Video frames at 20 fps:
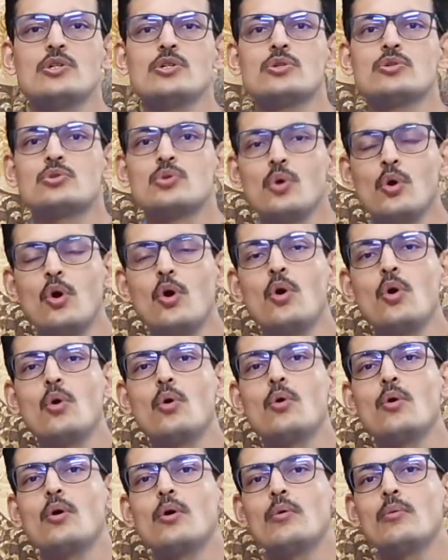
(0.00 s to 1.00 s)

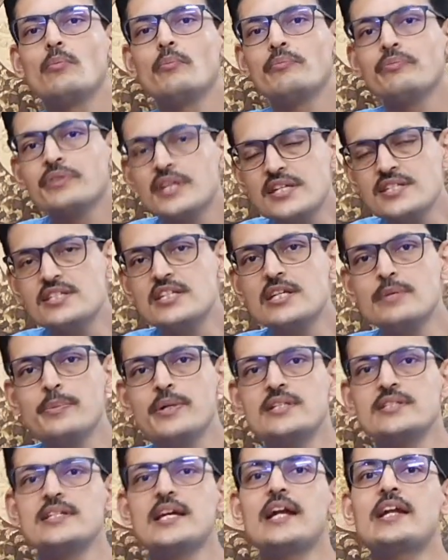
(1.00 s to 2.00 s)
So this
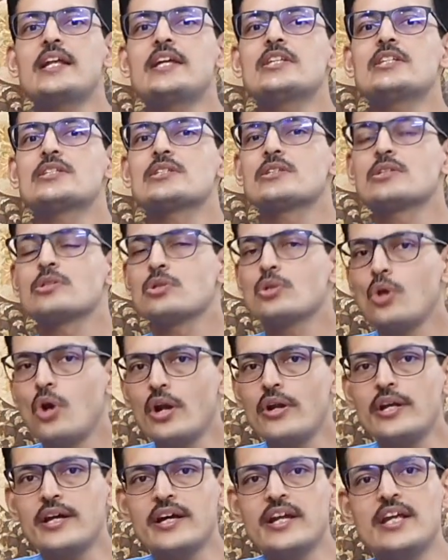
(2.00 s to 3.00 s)
Reamer set is
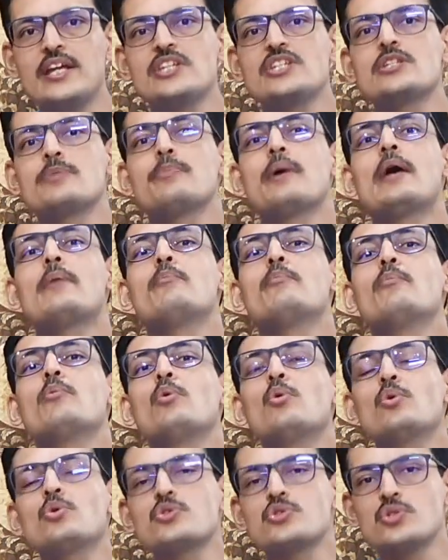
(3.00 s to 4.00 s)
not arranged by
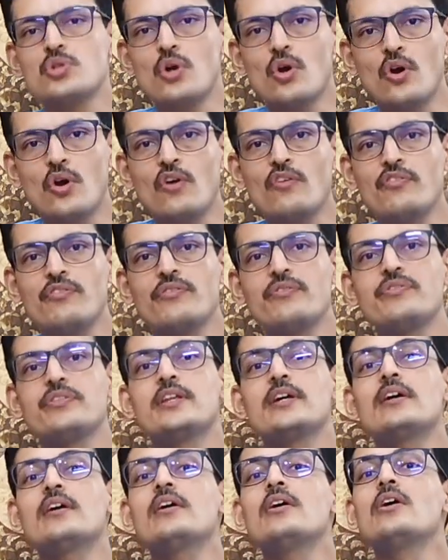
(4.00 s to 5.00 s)
most of
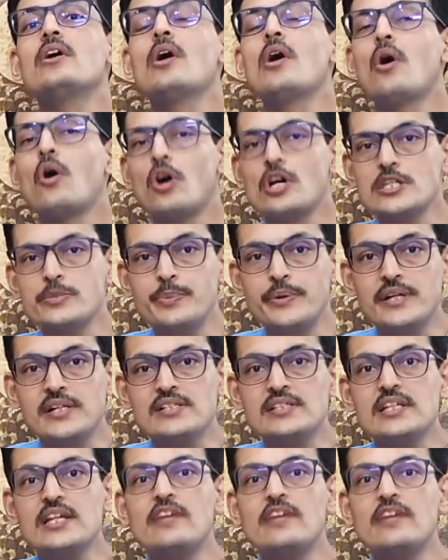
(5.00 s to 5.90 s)
the hospitals.